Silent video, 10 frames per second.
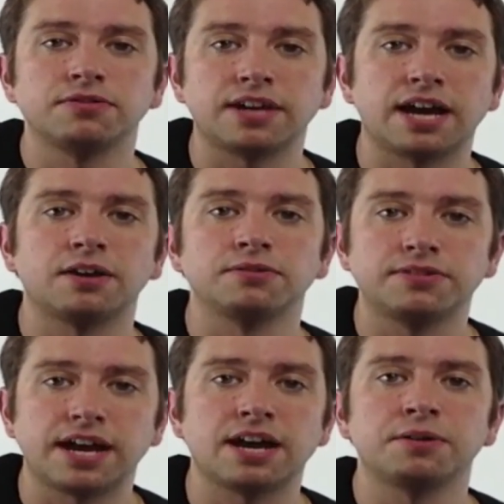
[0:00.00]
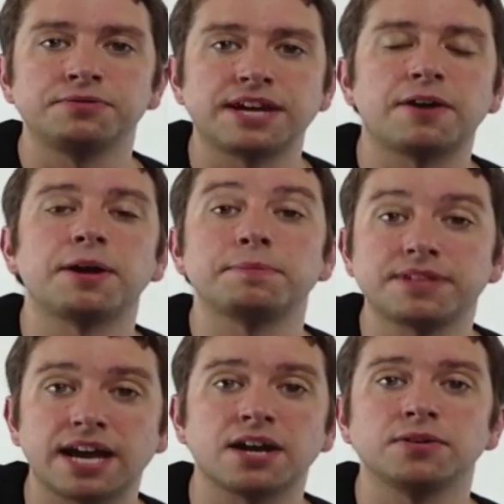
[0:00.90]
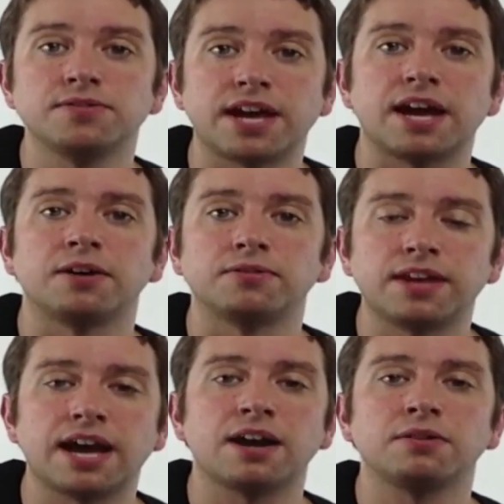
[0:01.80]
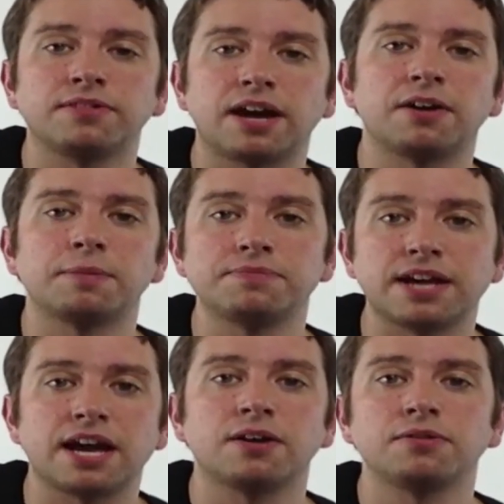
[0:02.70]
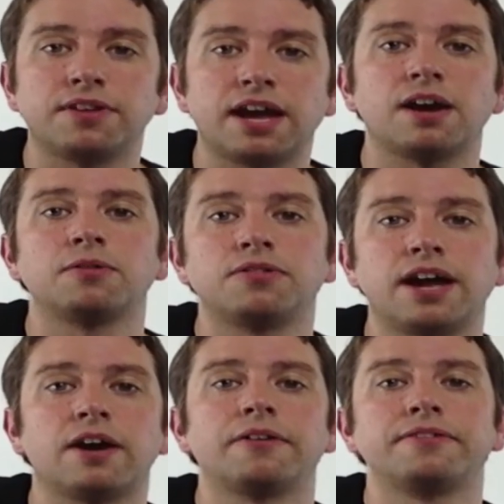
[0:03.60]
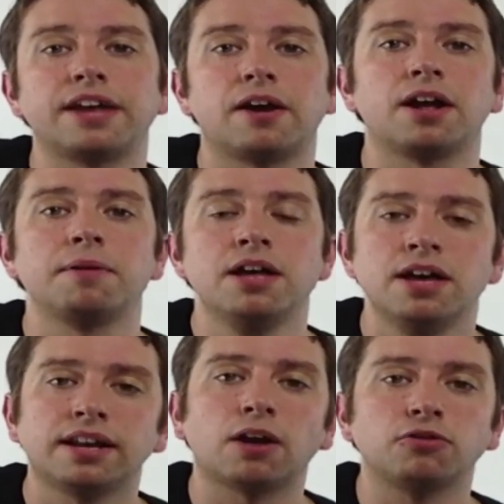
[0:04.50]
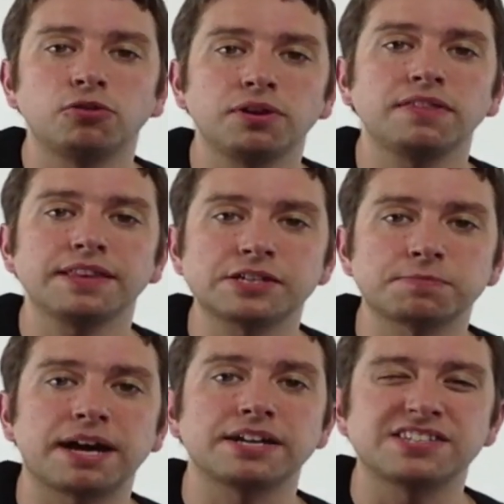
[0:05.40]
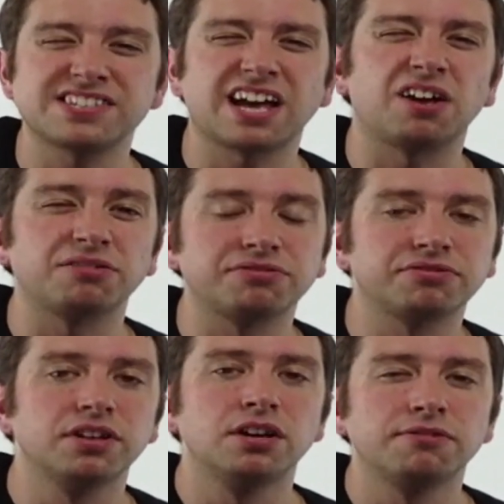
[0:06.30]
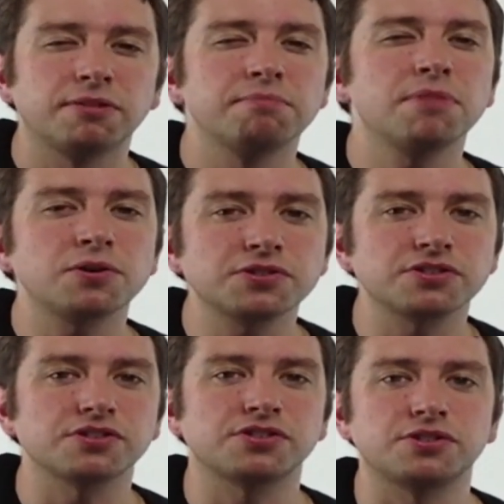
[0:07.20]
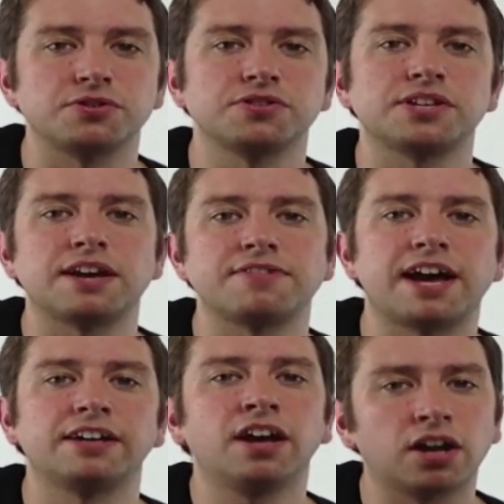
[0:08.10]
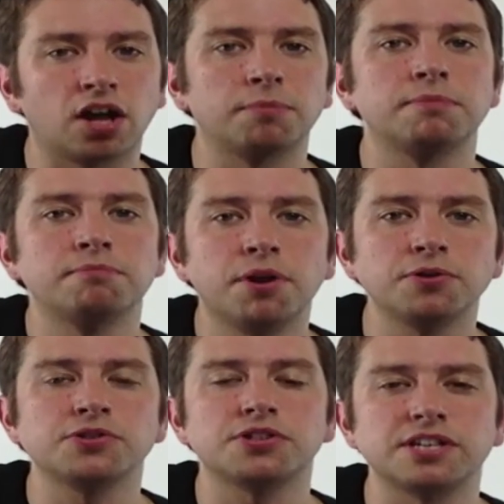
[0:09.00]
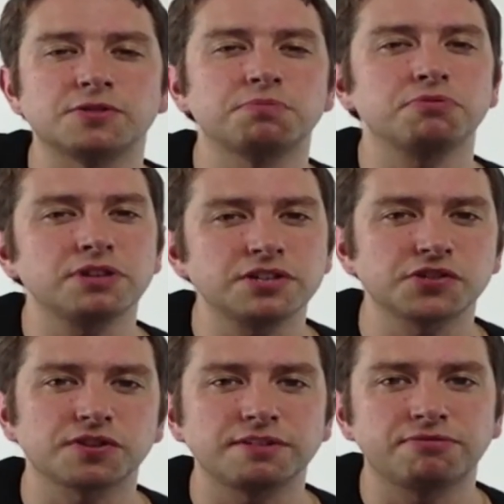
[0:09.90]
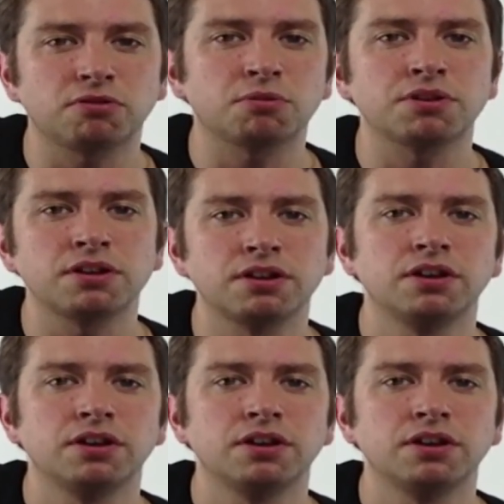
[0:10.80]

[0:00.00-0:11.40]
Down, down, down, up, down, down, down, down, up, down, down, down, down, up. Now doing this by itself, for most of the students I've had, not all, but most, is pretty straightforward.